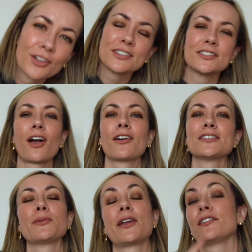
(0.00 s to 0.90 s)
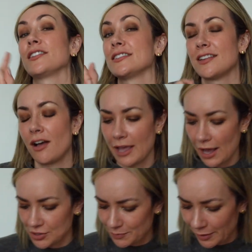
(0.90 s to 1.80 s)
Zara sweater that is not
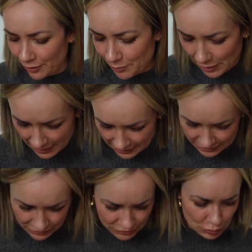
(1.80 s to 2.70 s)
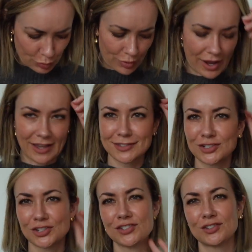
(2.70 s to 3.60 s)
cashmere, but it's a super nice,
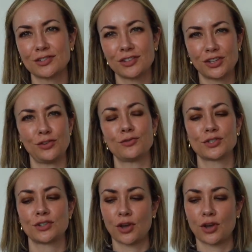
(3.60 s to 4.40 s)
just cute,